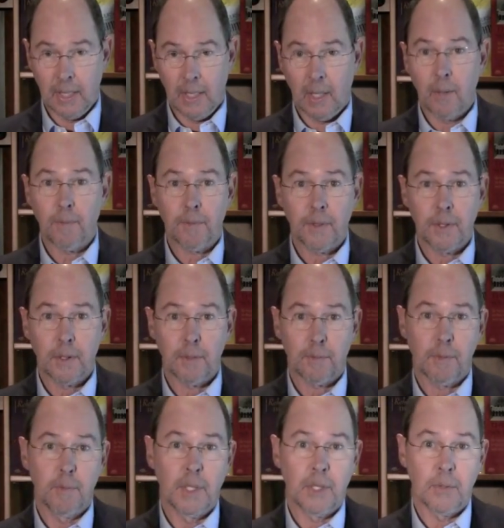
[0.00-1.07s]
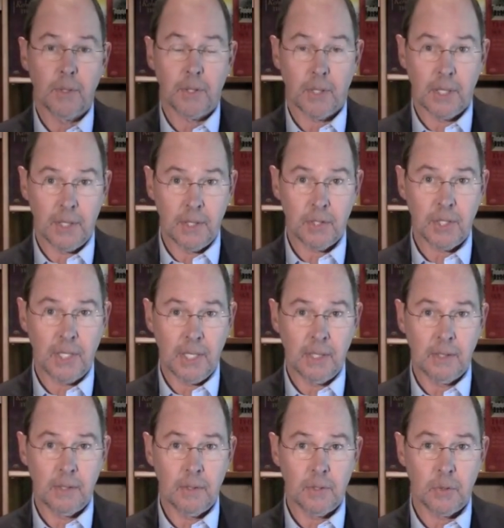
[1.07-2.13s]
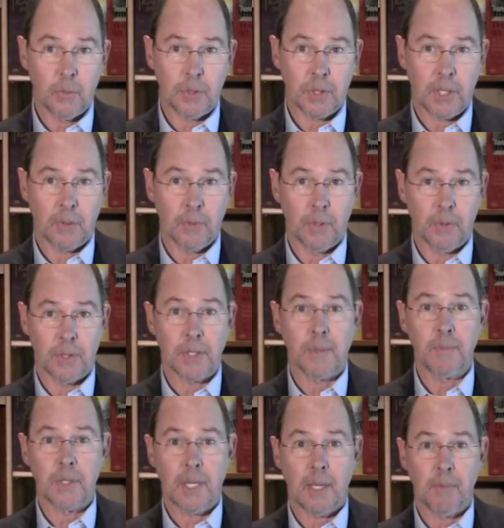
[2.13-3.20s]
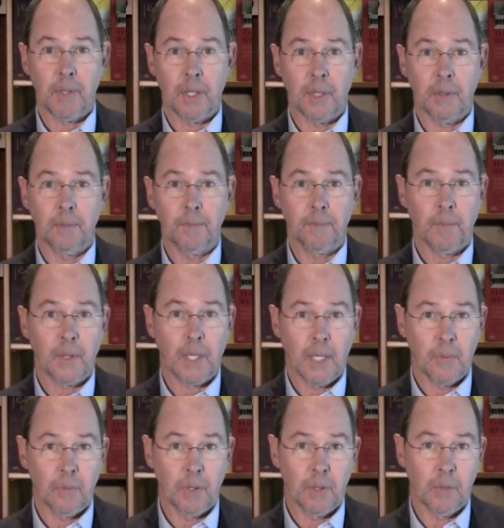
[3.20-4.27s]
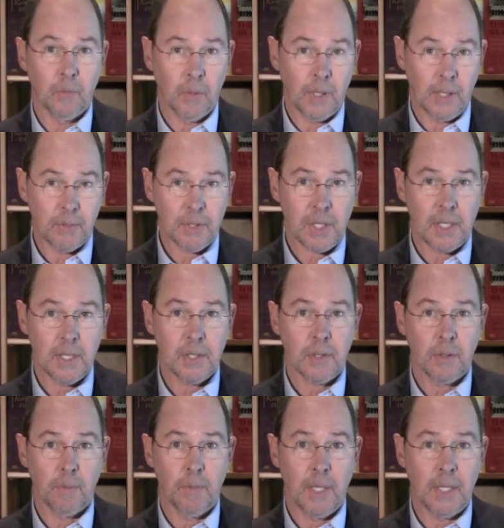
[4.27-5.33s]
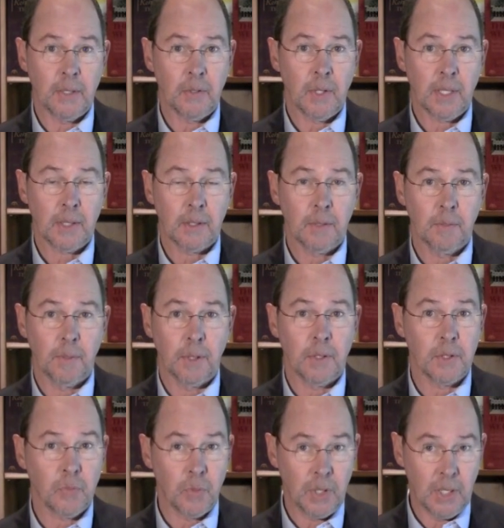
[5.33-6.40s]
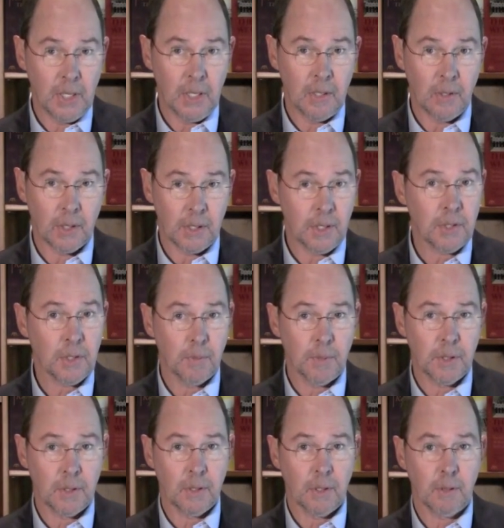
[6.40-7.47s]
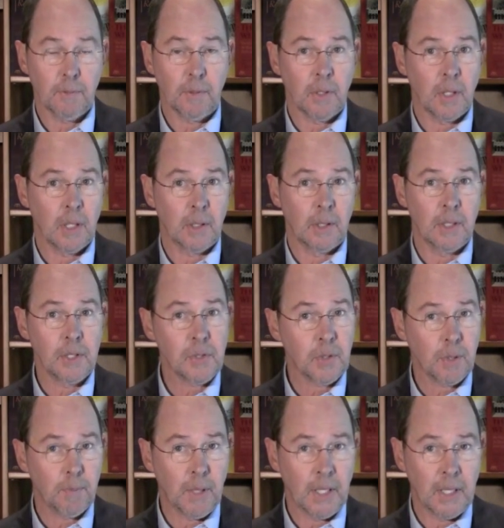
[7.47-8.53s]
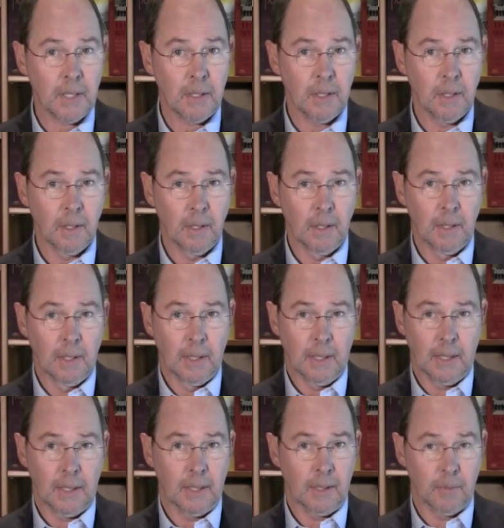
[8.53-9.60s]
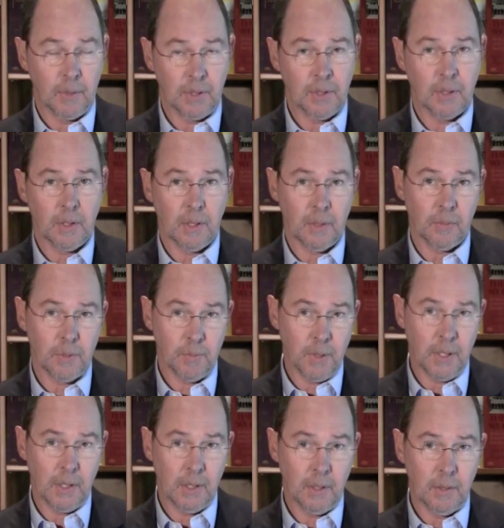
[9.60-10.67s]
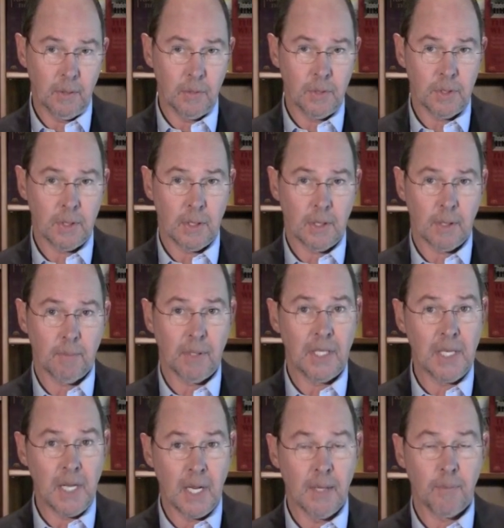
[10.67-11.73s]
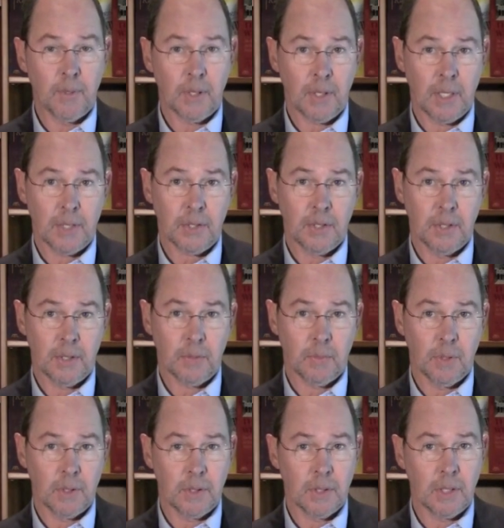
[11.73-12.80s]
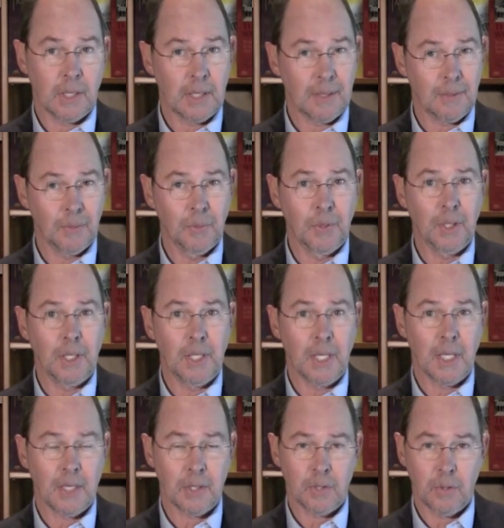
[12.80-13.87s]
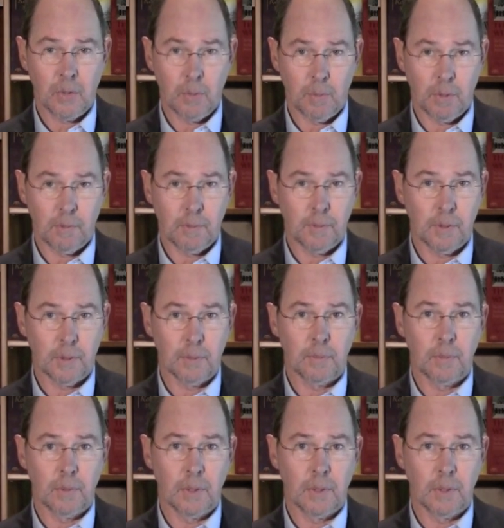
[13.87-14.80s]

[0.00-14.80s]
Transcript: Hopefully you're familiar with Audition Etudes, which I wrote some time ago. I wrote it when I was a high school band director because we needed audition material for our district band, and the material that was being used by non-percussionists was really not suitable for